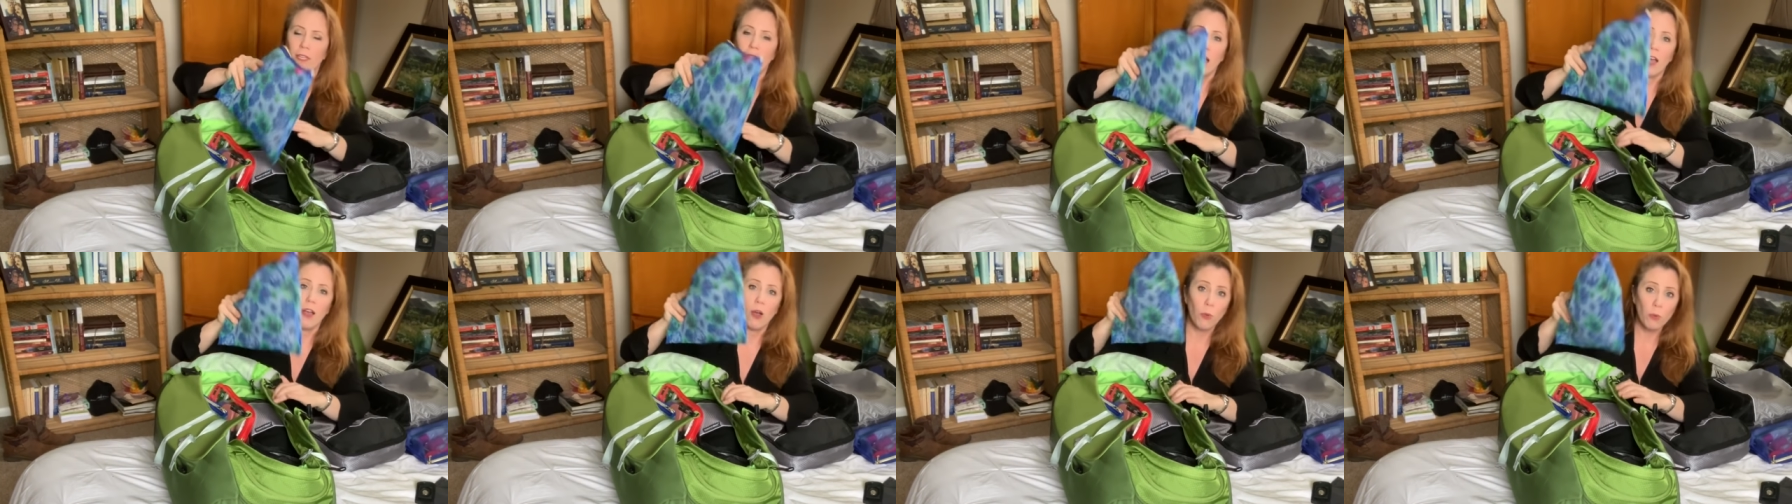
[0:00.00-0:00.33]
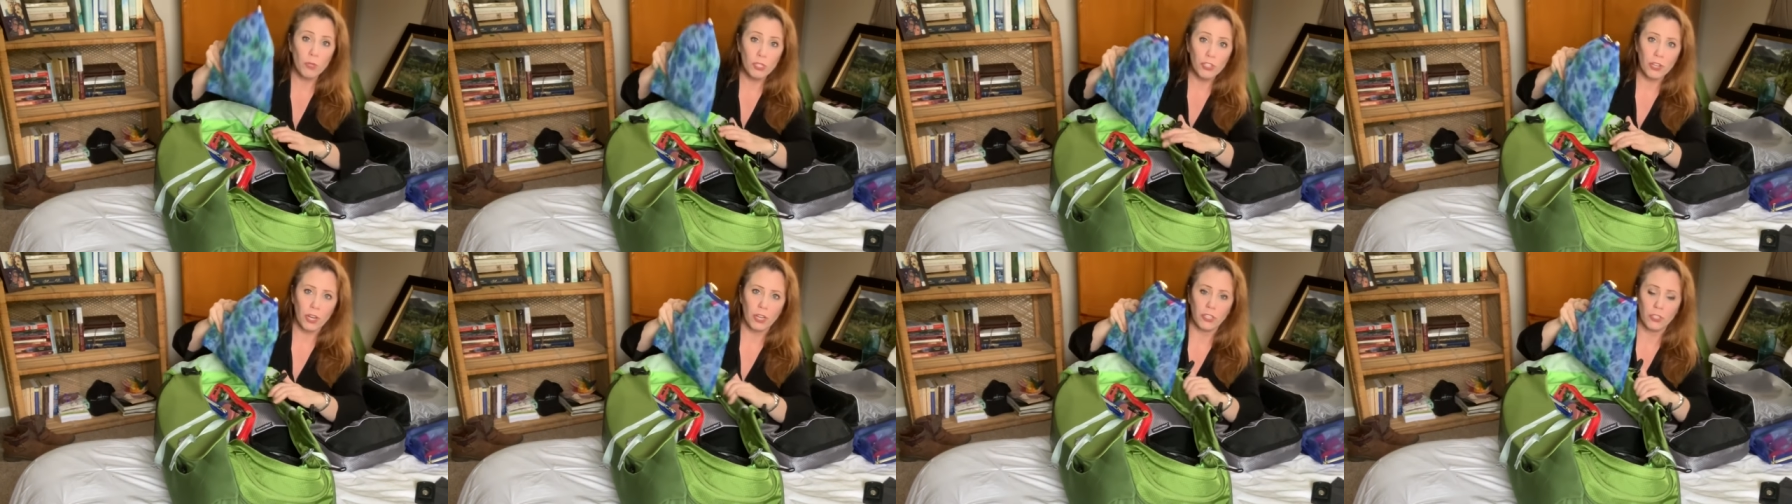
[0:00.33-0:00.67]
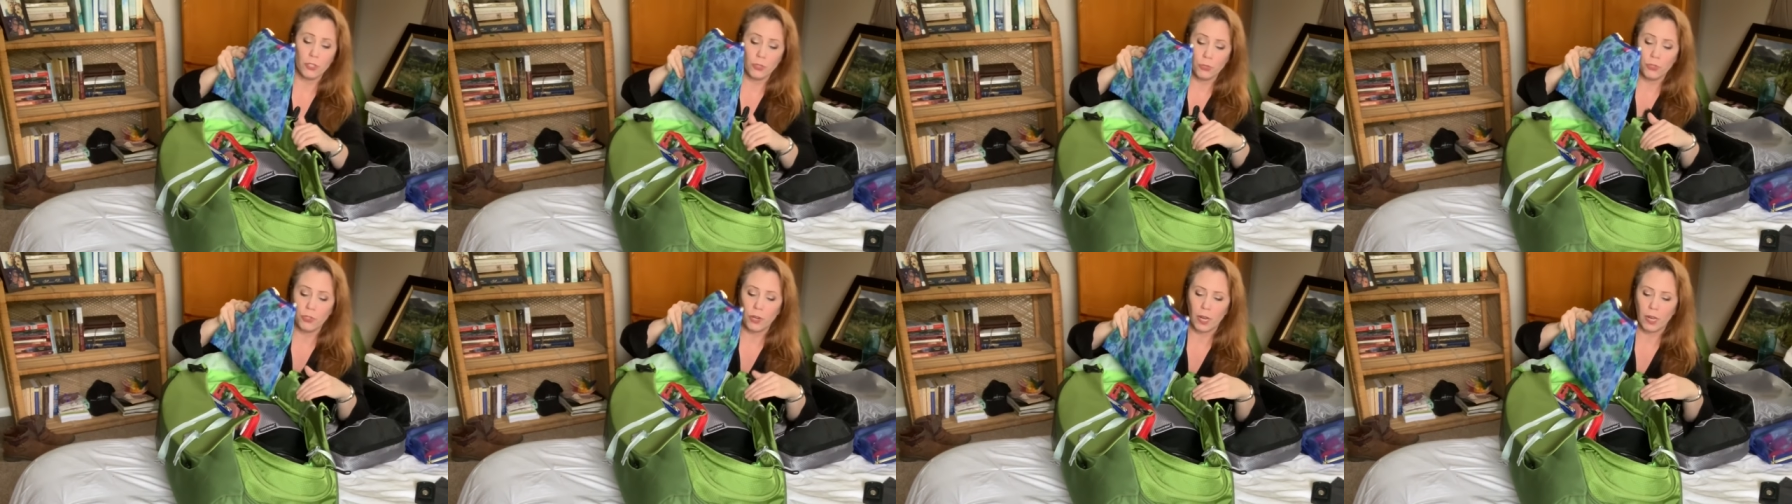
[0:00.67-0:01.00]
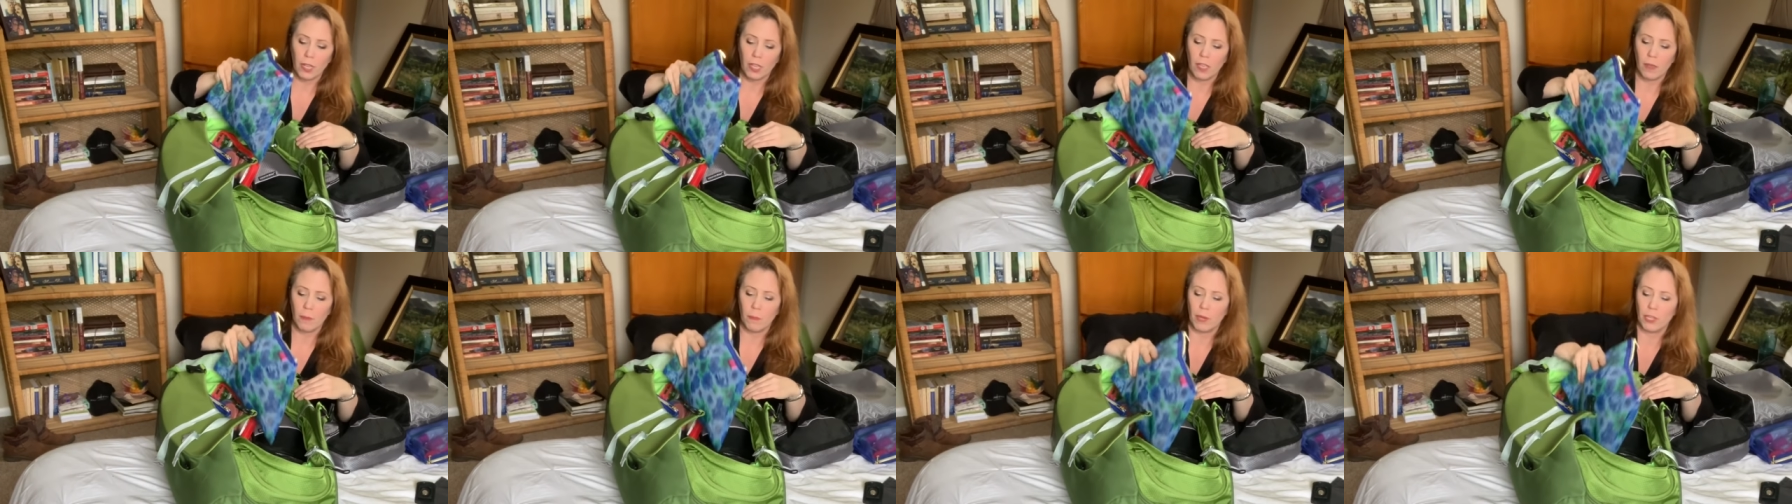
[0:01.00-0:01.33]
I always try, do
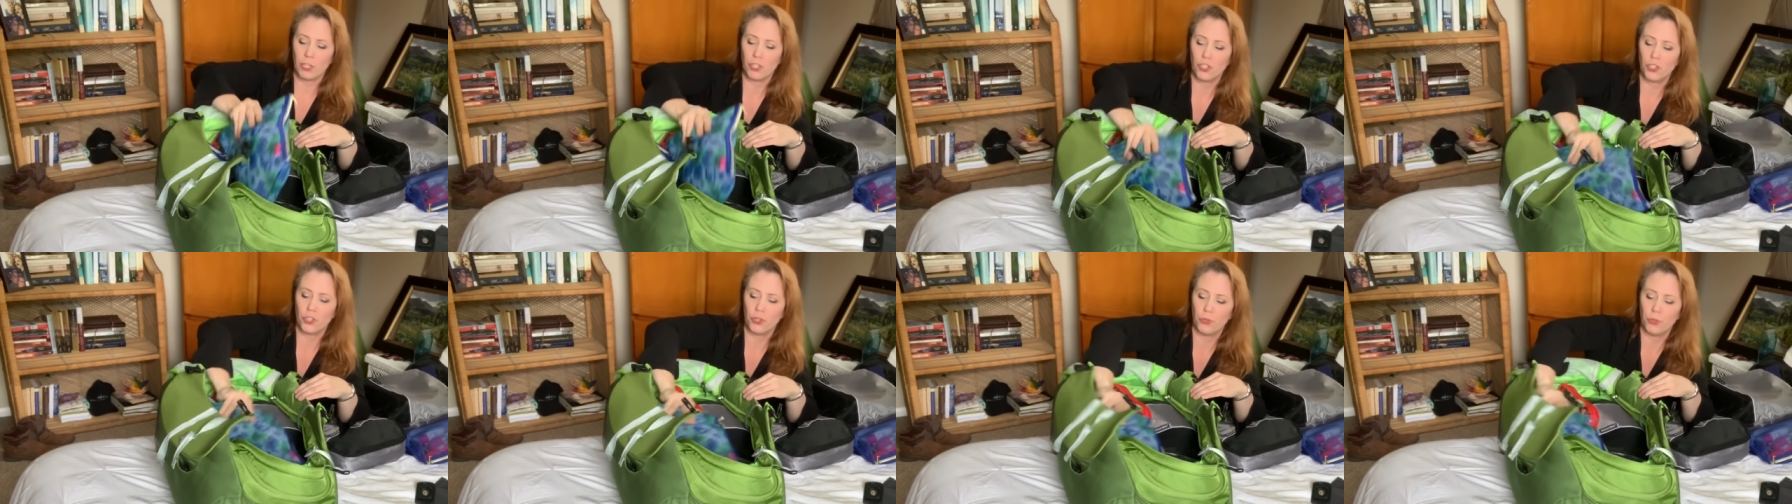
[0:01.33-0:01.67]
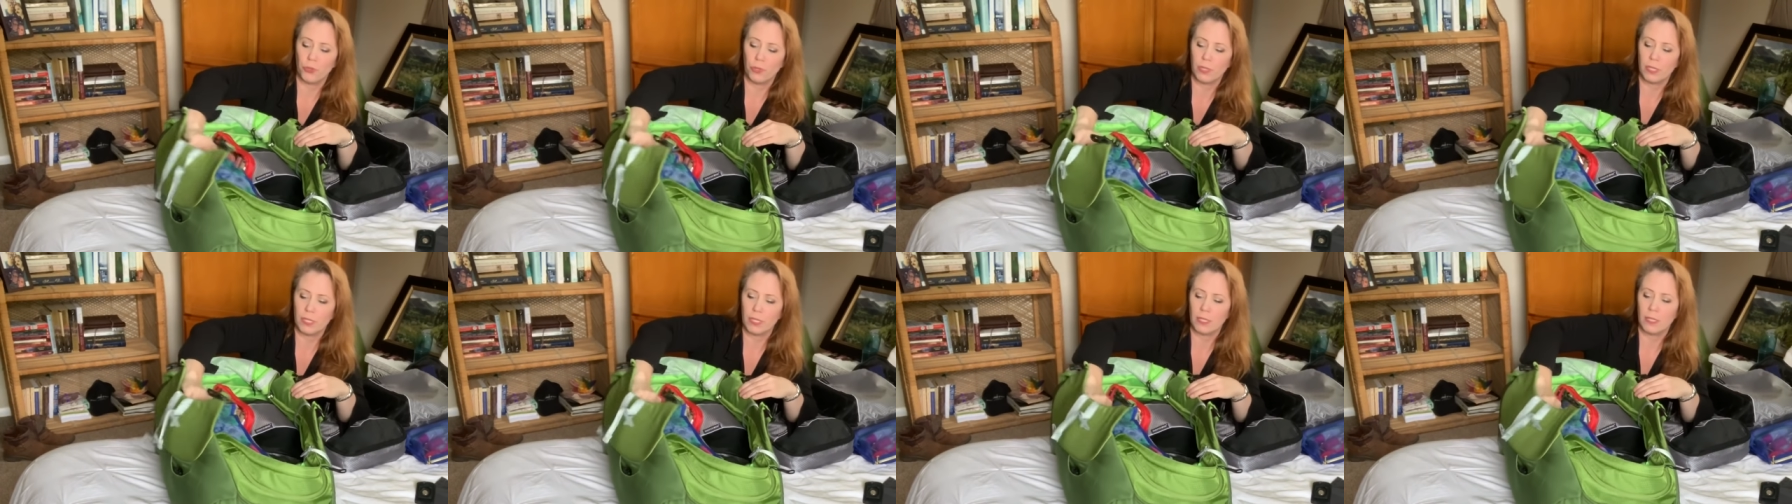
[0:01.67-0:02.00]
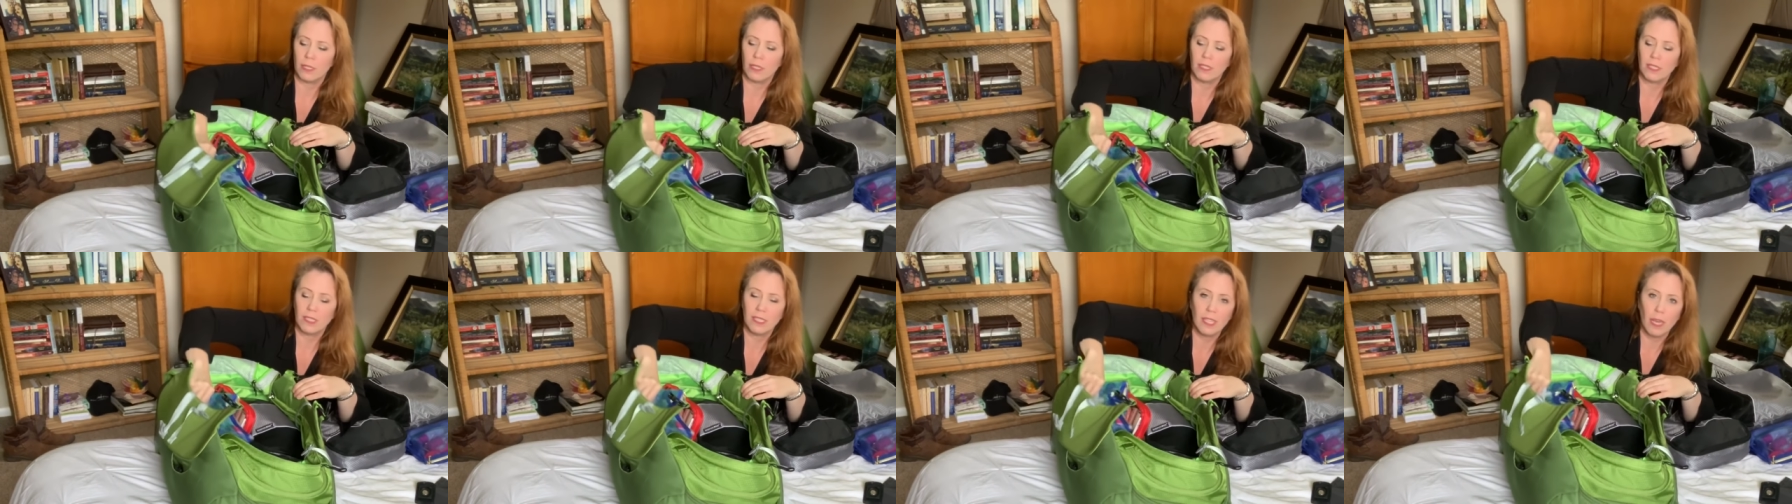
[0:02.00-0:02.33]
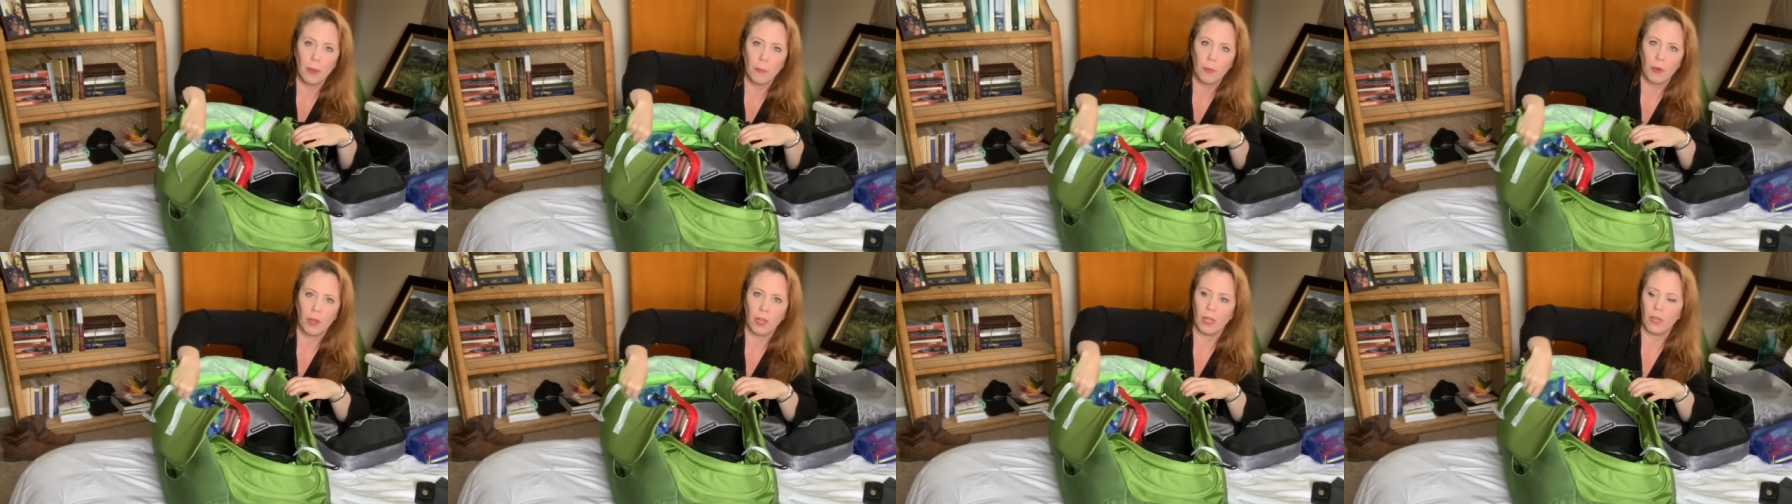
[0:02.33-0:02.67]
try to keep my shoes
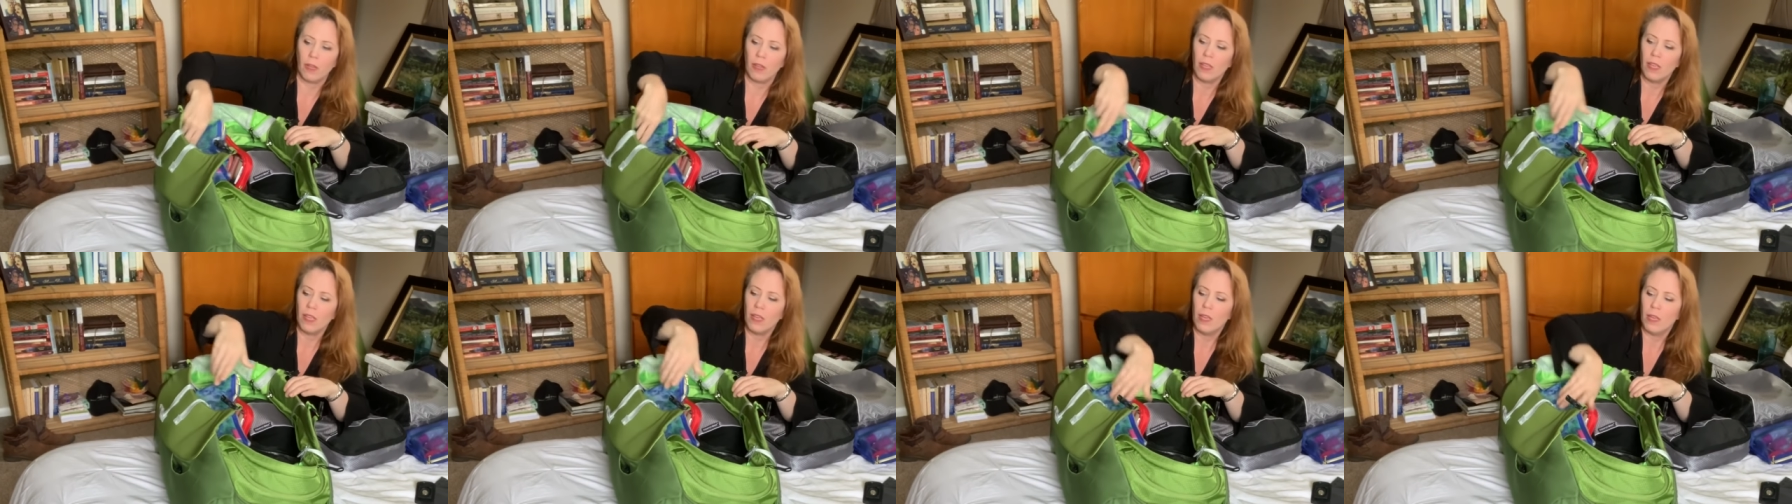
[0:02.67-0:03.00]
separate,